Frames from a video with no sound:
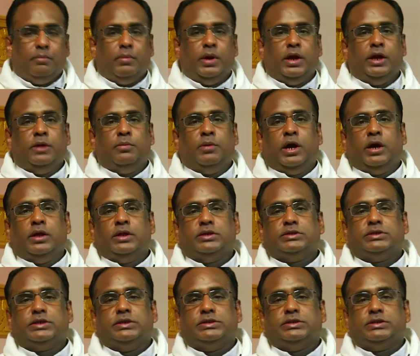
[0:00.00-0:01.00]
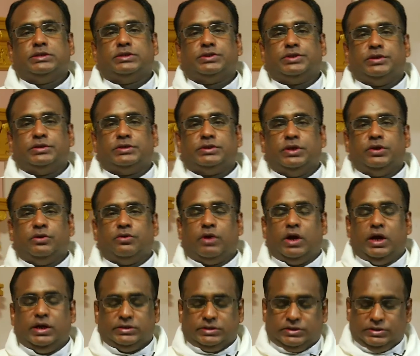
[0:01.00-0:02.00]
My dear brothers and sisters in
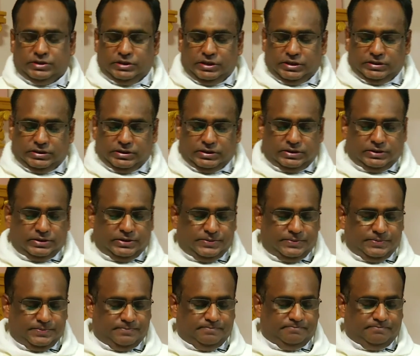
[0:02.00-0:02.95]
Christ Jesus,